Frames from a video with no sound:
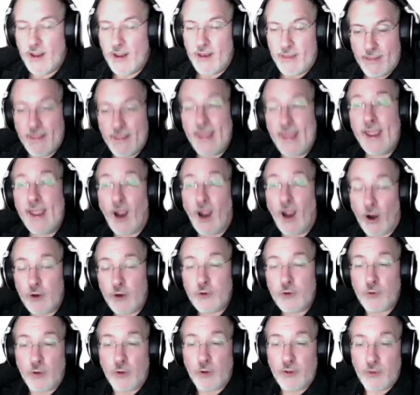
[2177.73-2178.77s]
they are
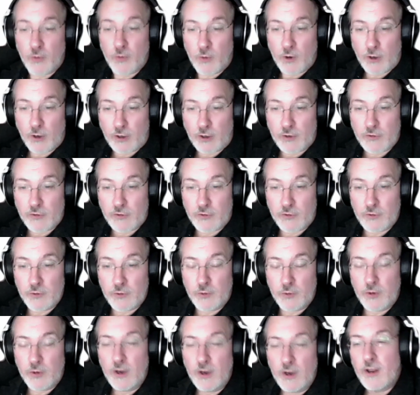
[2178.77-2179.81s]
doing the work
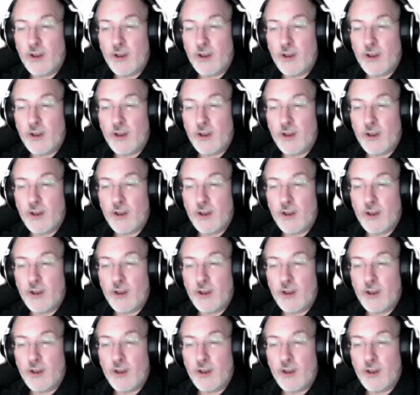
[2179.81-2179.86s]
to